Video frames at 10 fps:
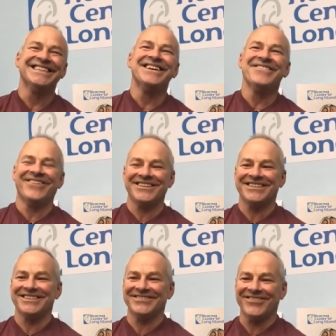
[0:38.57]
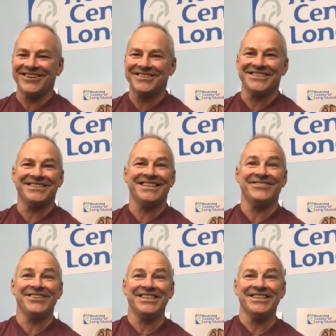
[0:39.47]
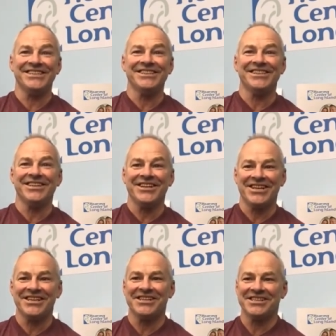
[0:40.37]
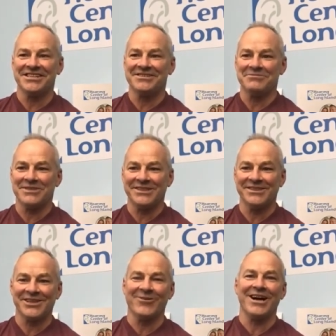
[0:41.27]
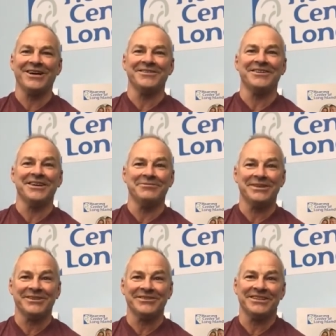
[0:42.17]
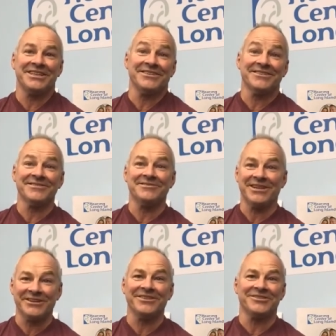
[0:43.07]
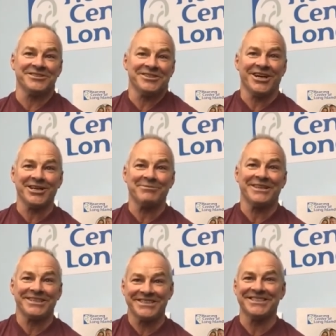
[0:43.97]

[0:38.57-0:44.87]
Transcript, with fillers: well, you know, watching TV and being in the crowd and being able to hear without just nodding my head.